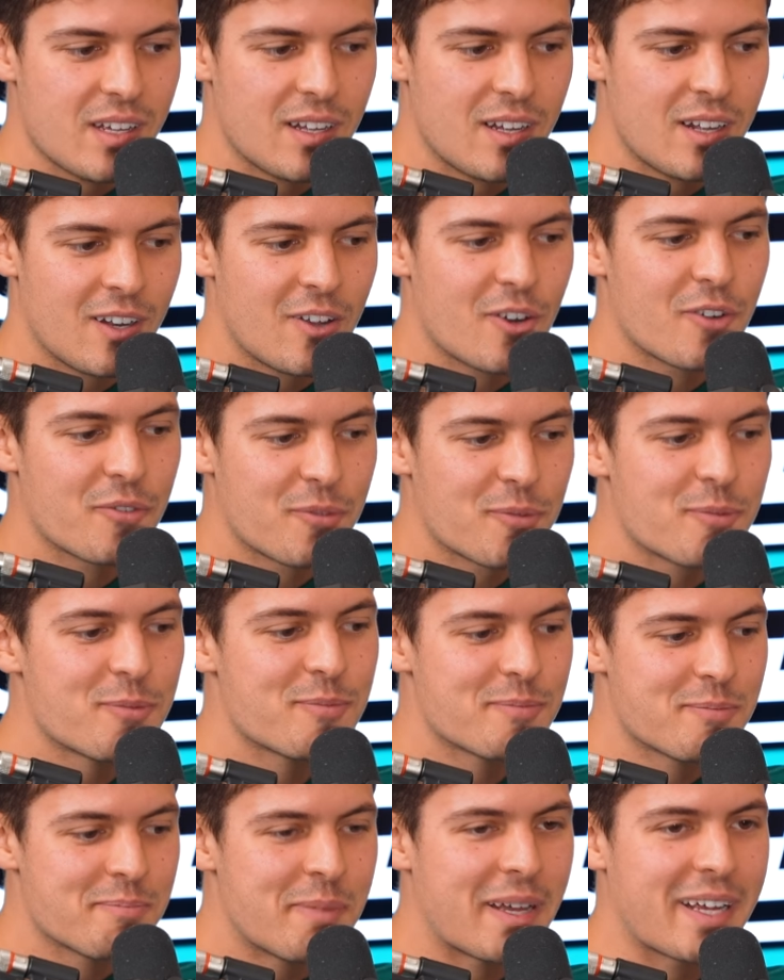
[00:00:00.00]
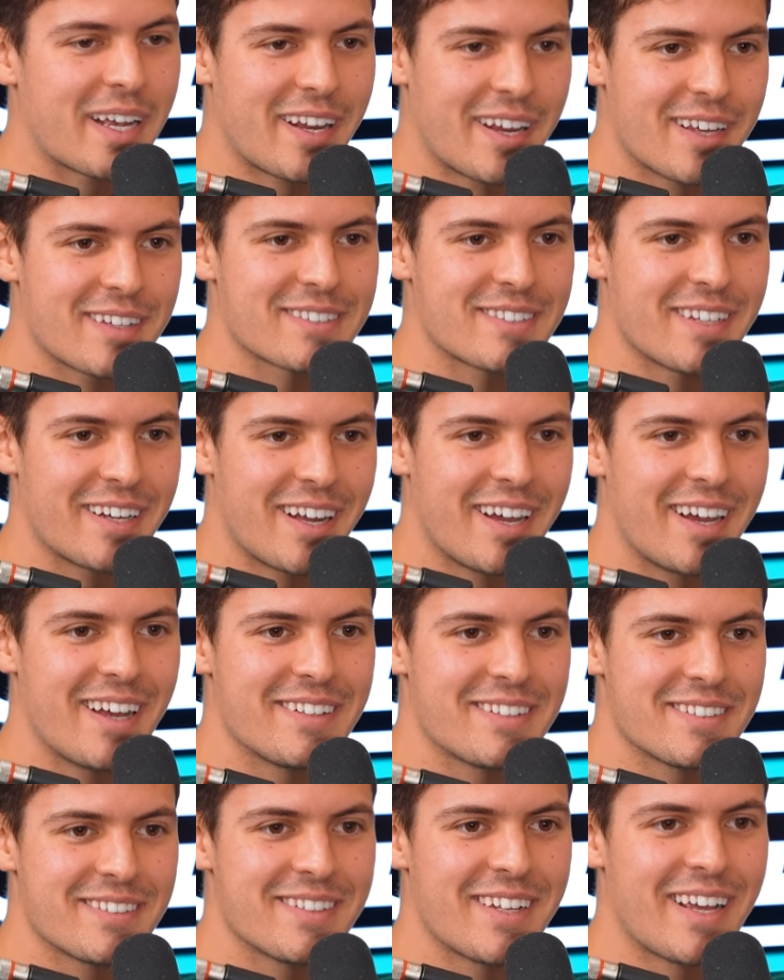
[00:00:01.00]
a lot of mechanics that I
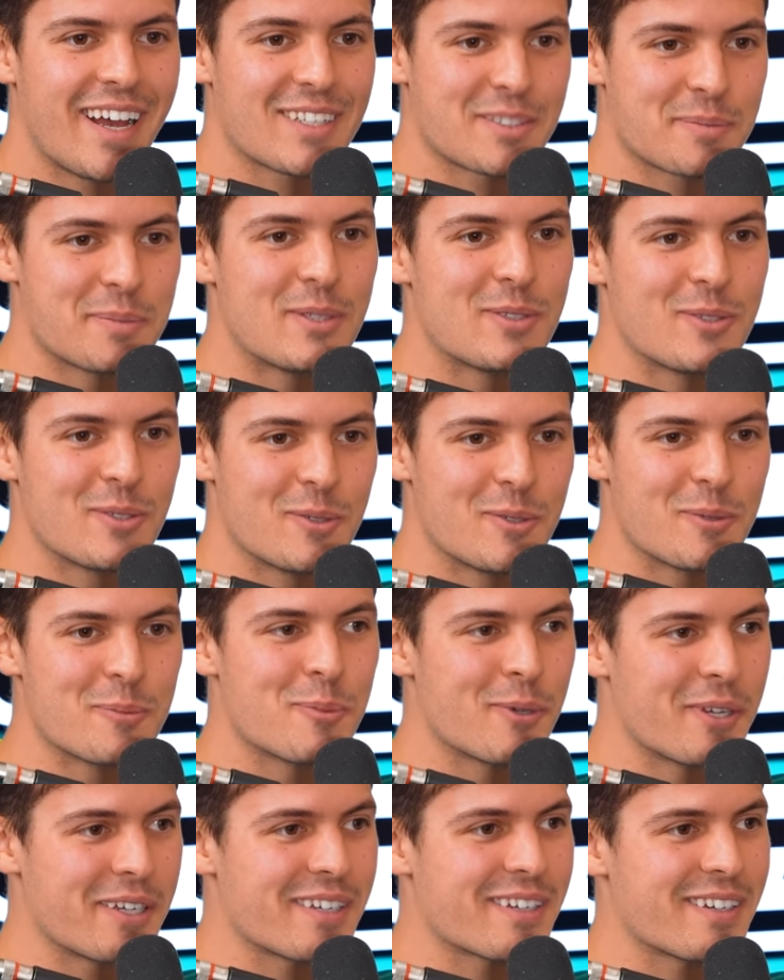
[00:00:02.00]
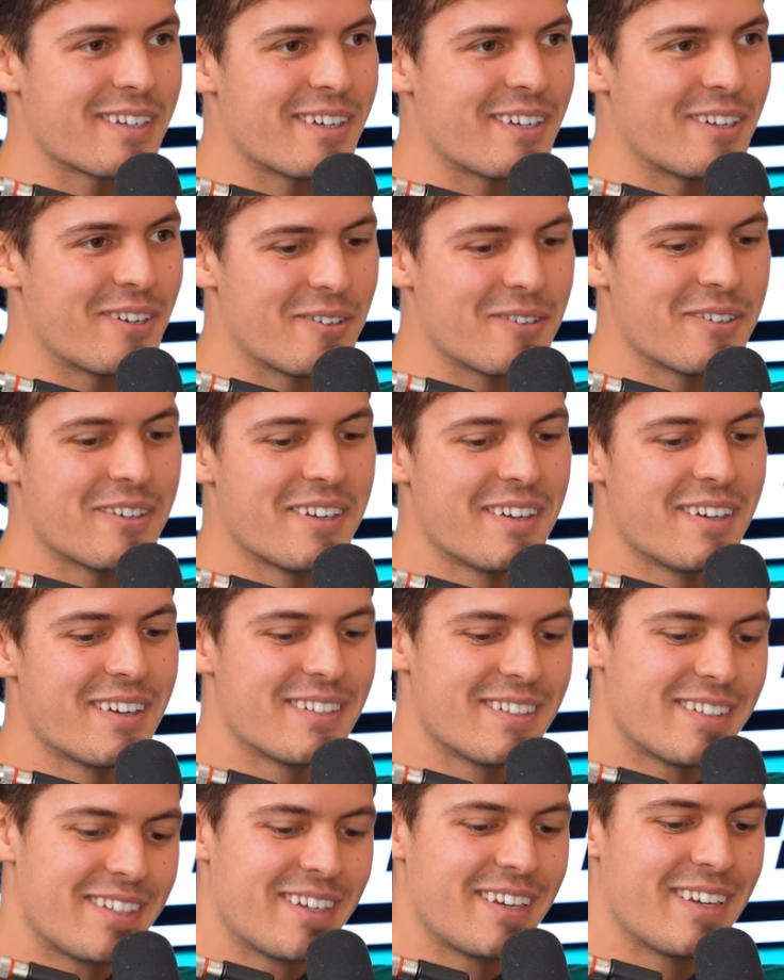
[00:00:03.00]
had, they asked me to bring, uh, you know,
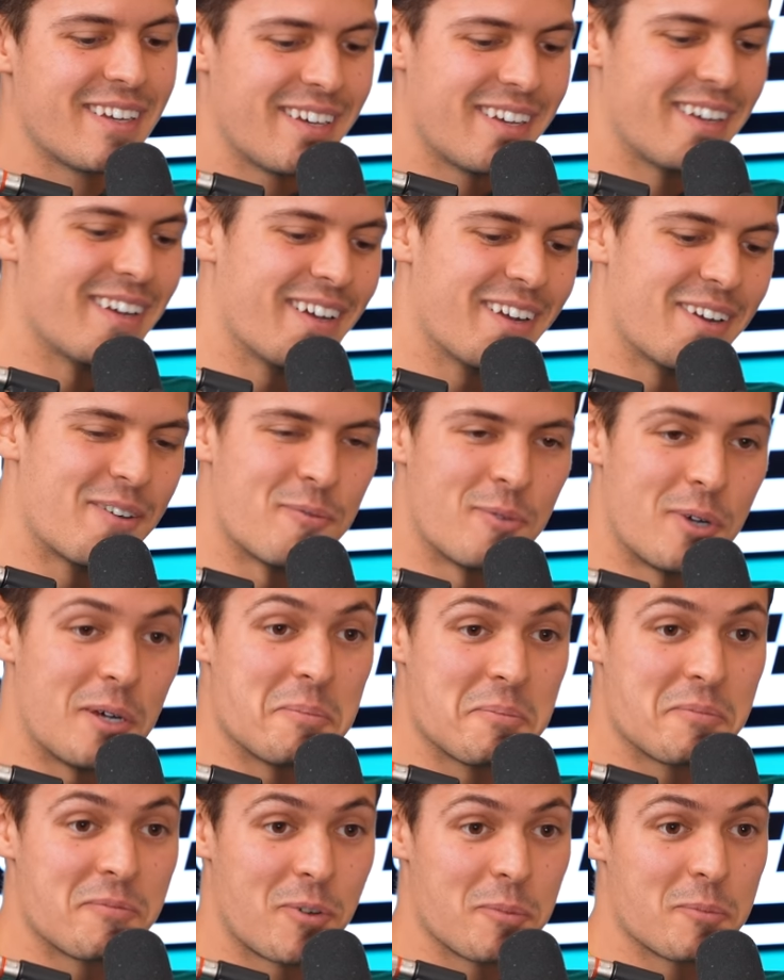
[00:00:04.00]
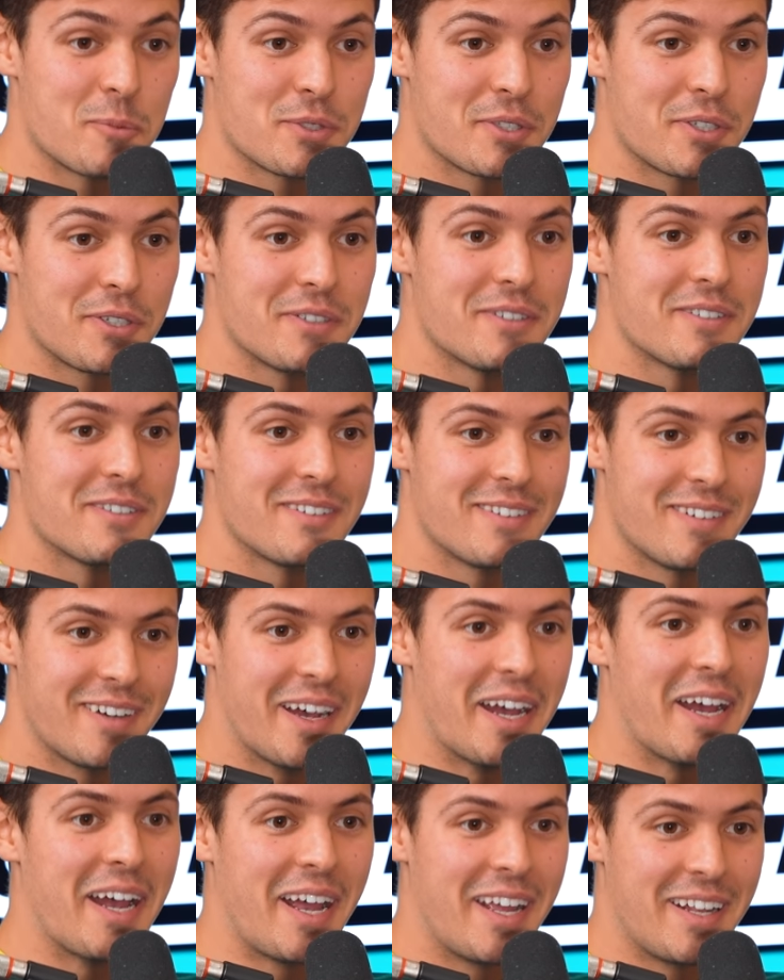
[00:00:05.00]
the rum from Brazil
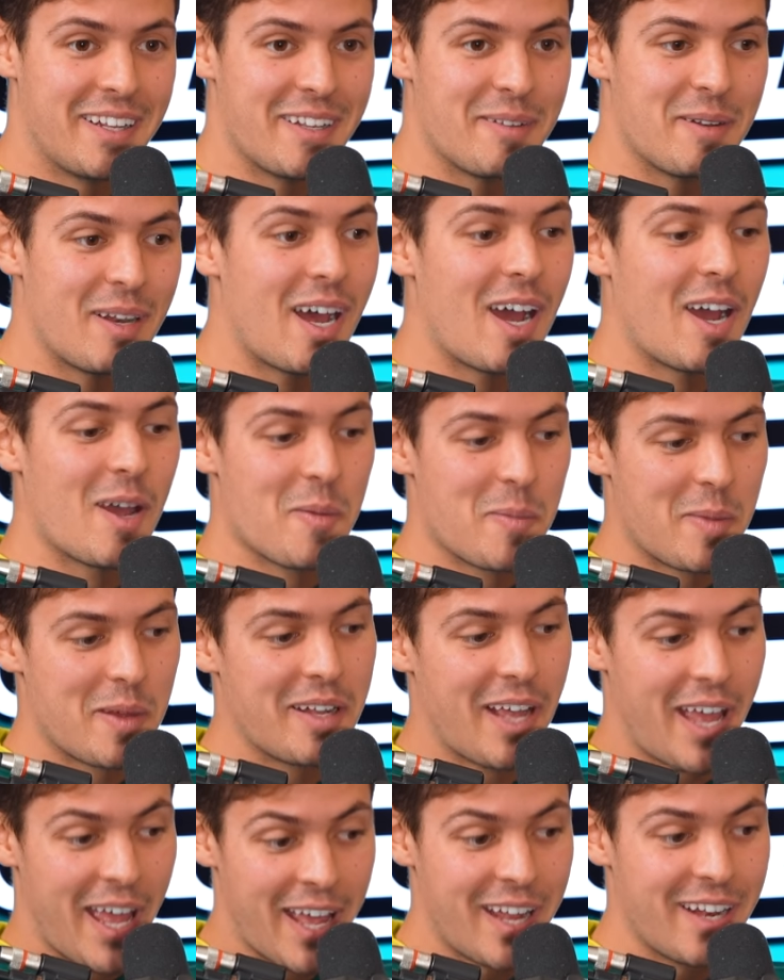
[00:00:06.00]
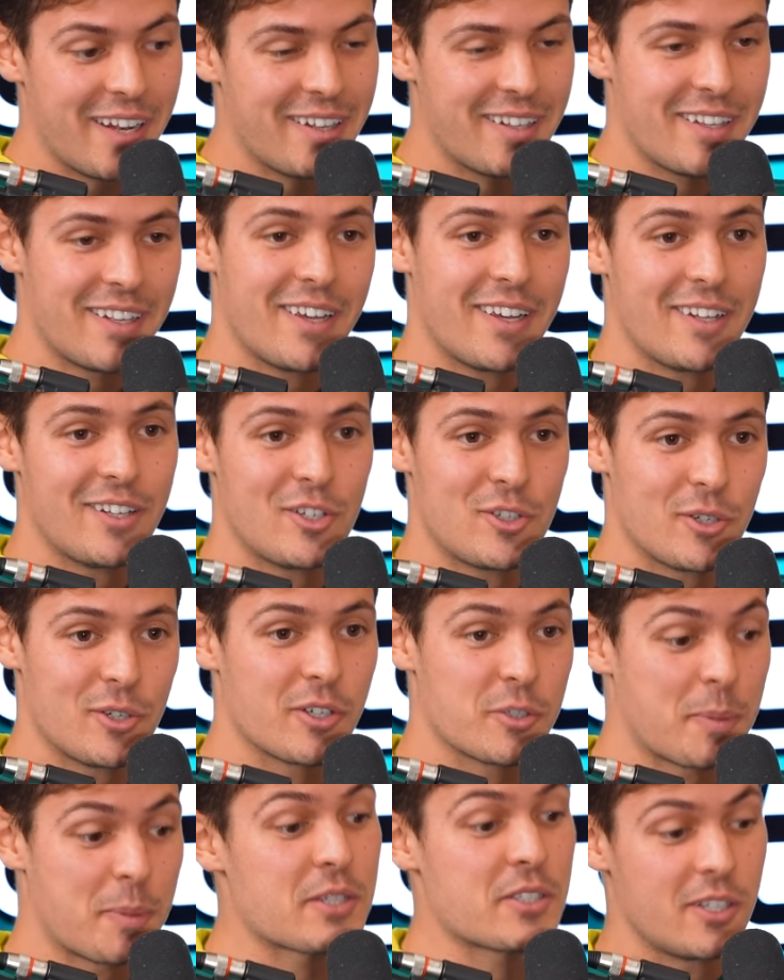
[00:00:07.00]
and the uh, lime and, and the, the
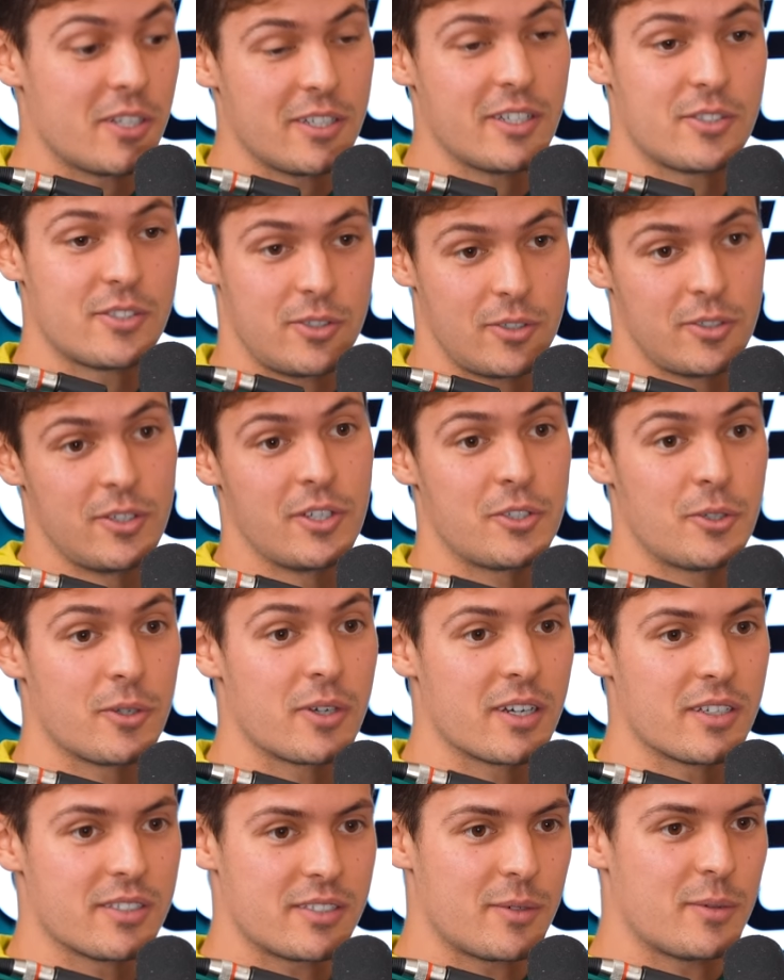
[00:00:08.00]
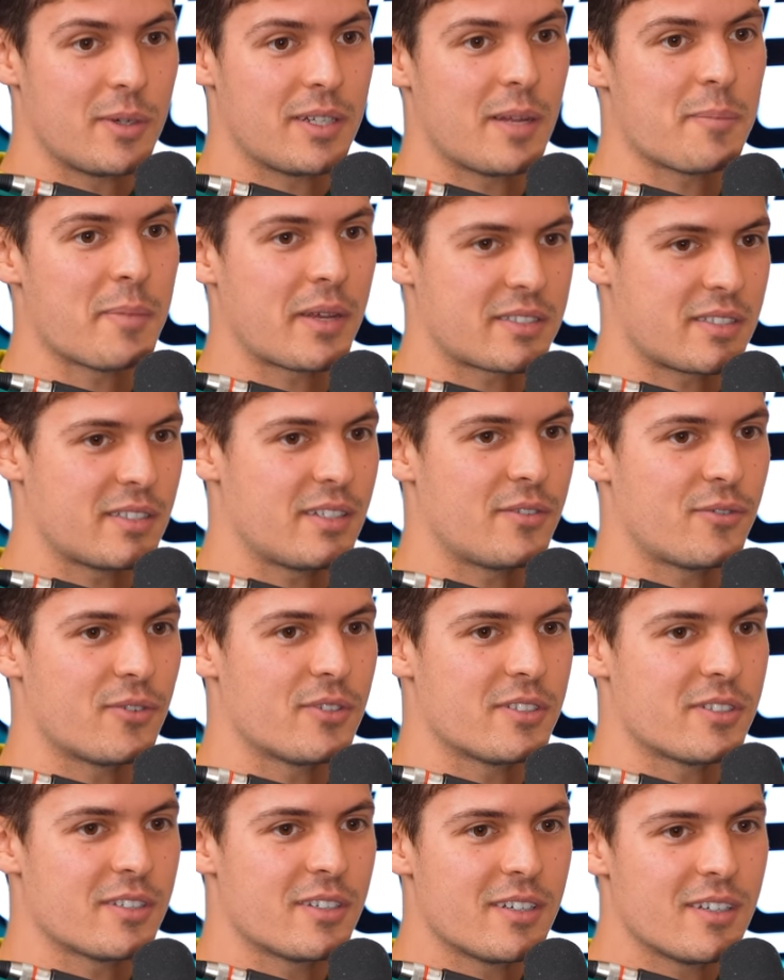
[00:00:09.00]
sugar, especially the, su the sugar is yeah, the one yeah. that makes the
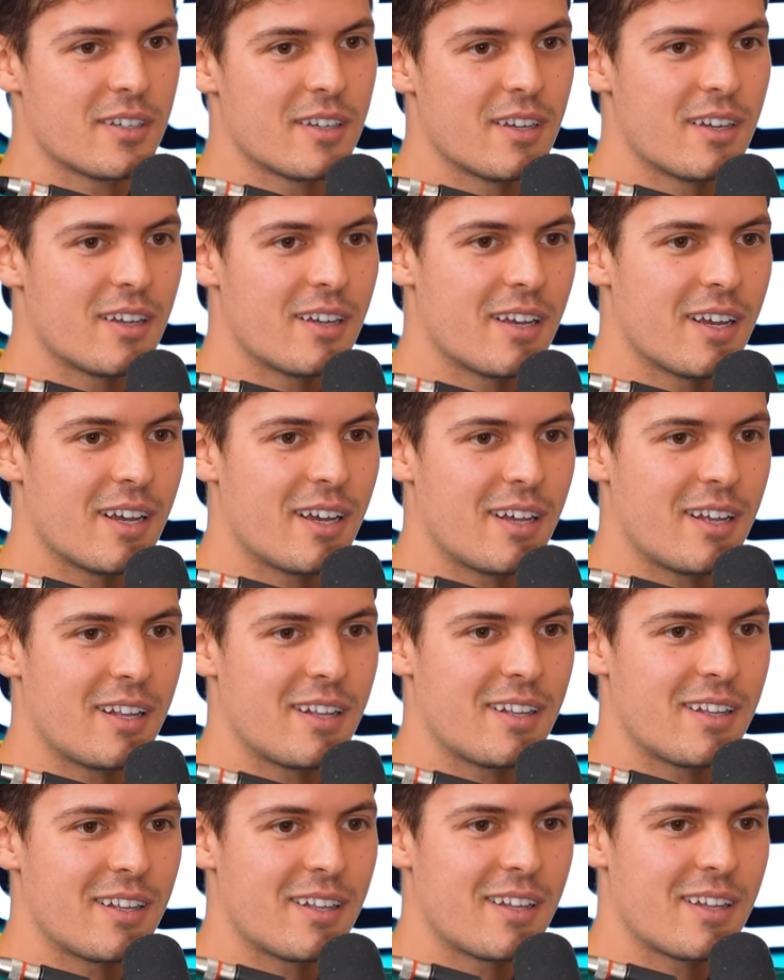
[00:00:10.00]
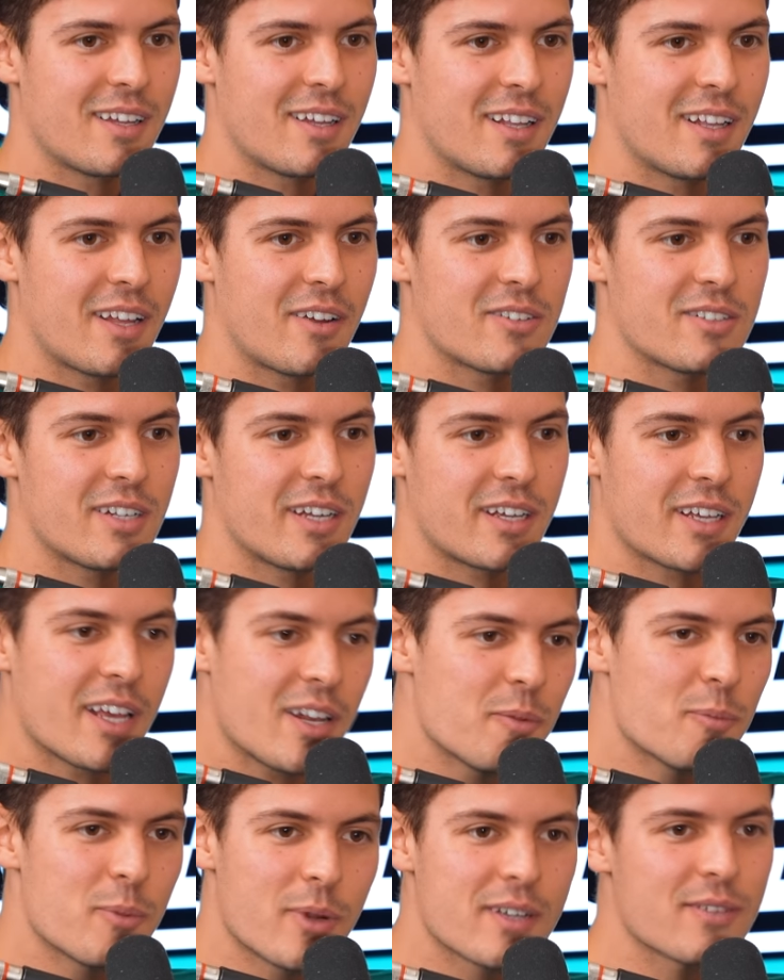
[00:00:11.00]
difference. Right, and, interesting. And they were like, "Can
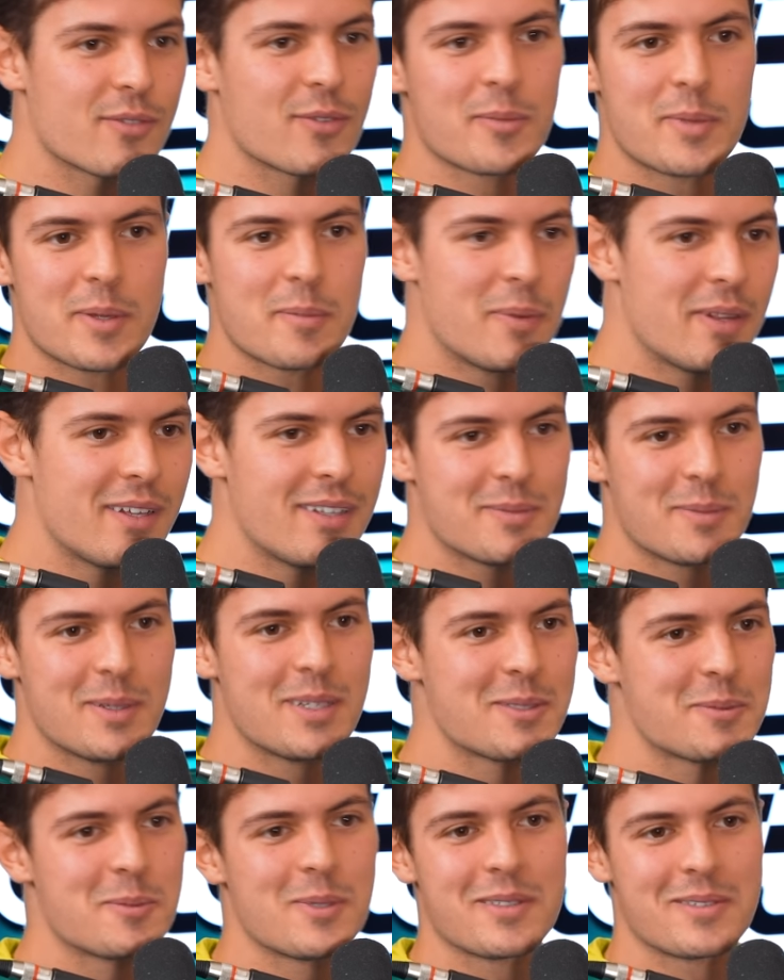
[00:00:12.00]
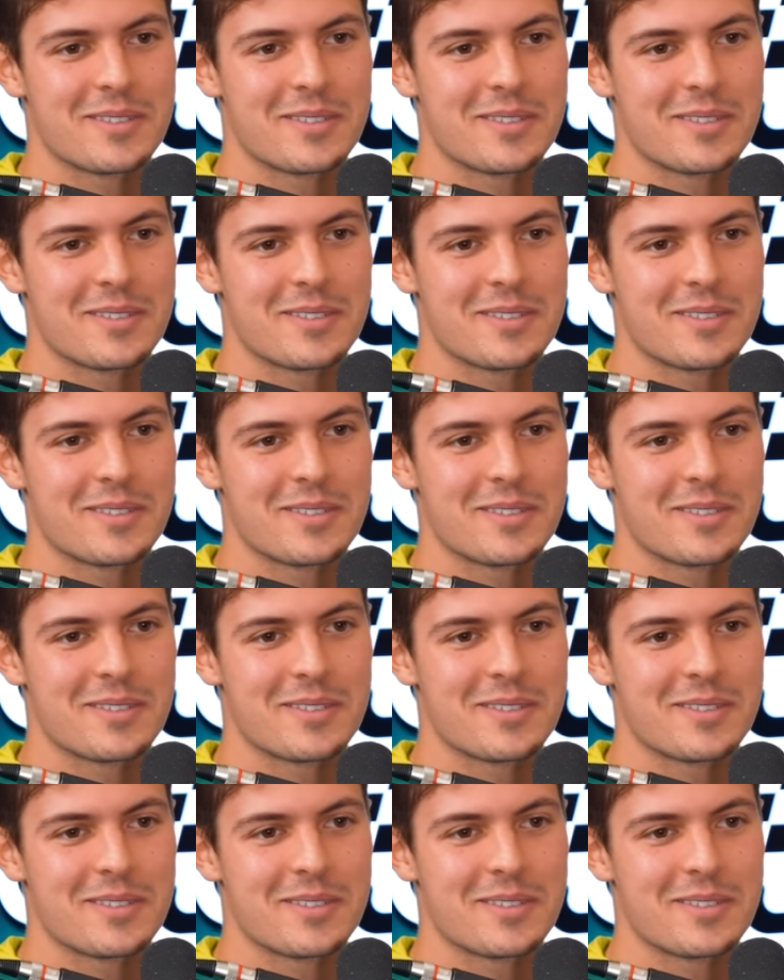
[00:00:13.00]
you bring it for me, please, please, please?"